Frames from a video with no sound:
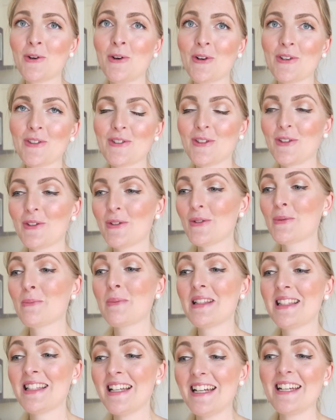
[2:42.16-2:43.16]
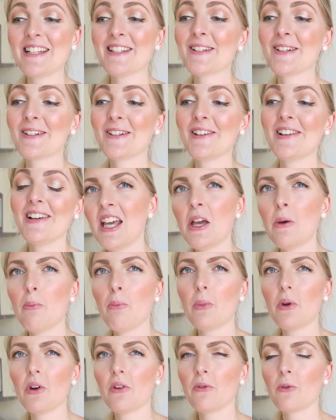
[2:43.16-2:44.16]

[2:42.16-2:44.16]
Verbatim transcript: going to use potato. But